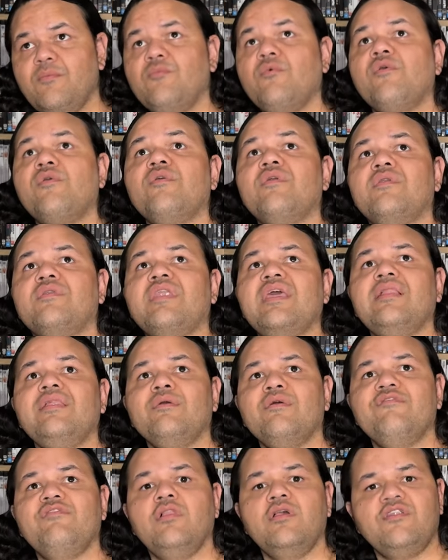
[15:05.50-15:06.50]
we're
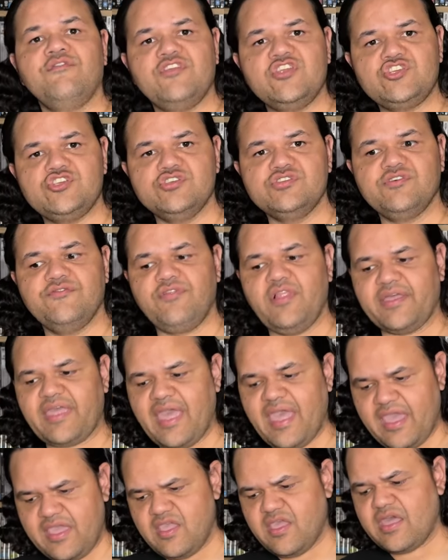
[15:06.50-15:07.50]
dealing with a lot of issues of like,
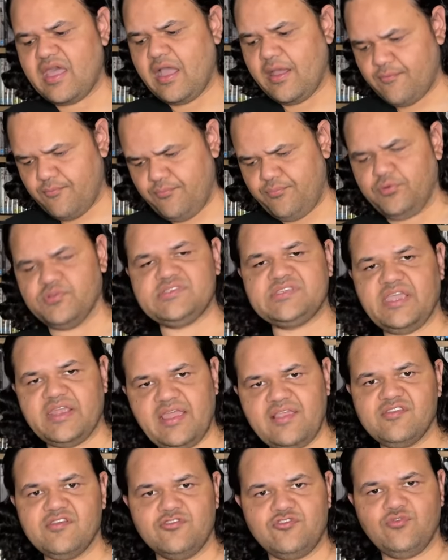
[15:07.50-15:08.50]
hey, you can't put C
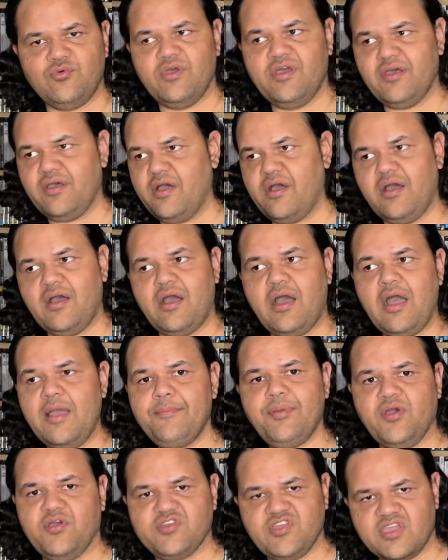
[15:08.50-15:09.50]
Ds onto an
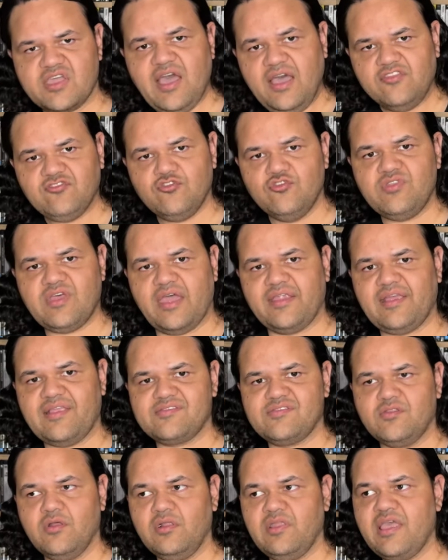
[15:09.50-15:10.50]
iPod, you can't do that,
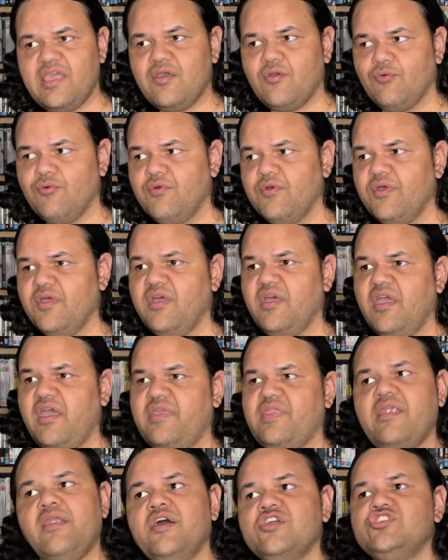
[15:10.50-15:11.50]
that's not legal.
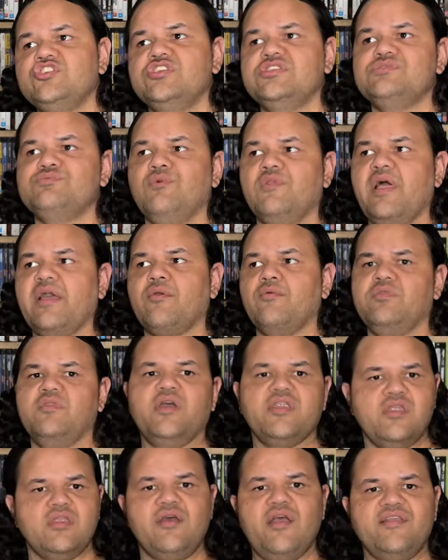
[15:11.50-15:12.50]
And then iTunes were like
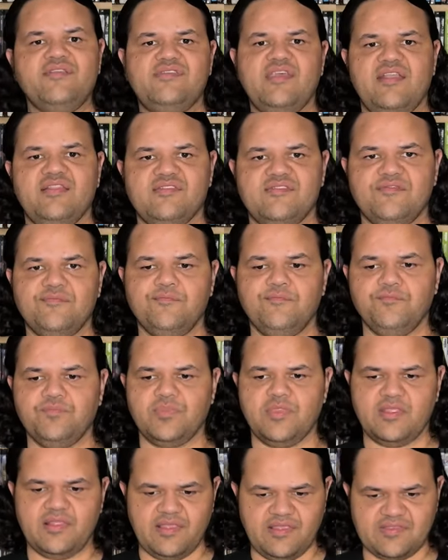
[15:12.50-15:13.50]
ninety-nine cents.
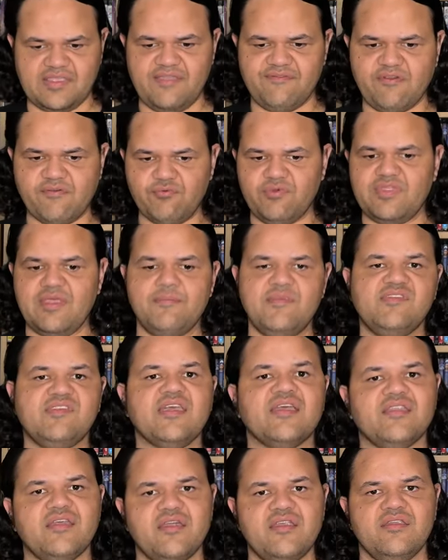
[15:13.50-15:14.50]
Let's give everyone their
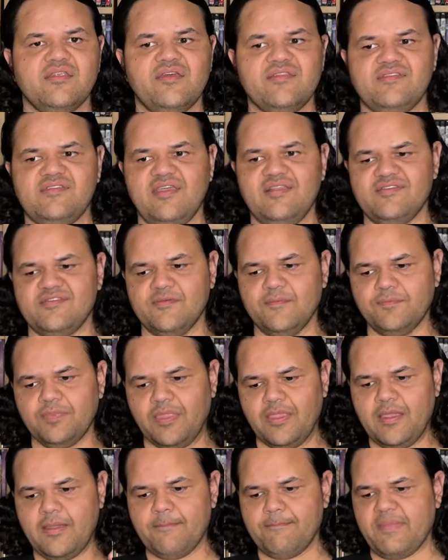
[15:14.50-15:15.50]
music at ninety-nine cents,
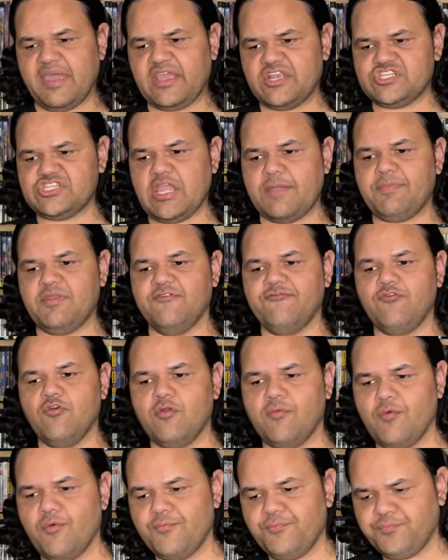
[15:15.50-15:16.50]
make it cheap and
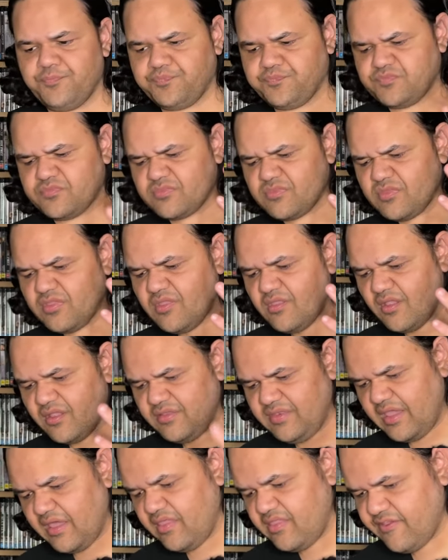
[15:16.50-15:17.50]
affordable.
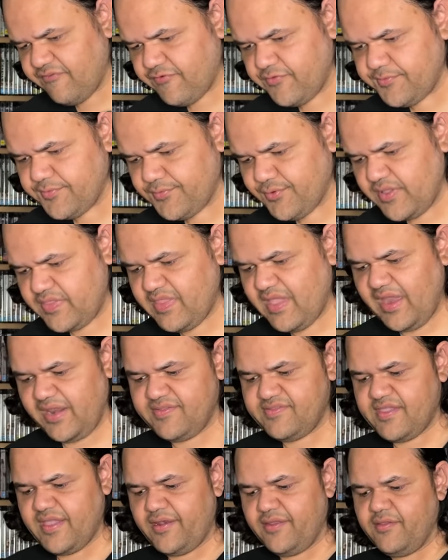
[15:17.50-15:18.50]
Now, the difference between that
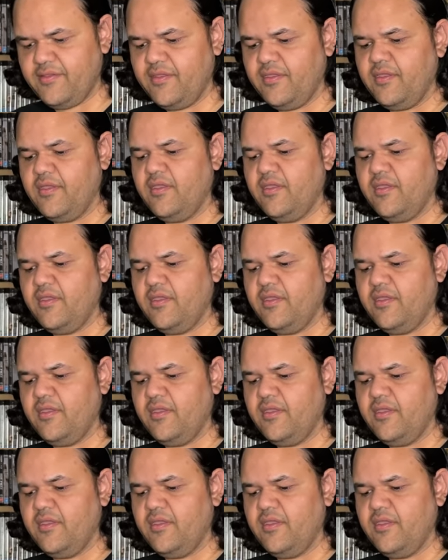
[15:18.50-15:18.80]
is that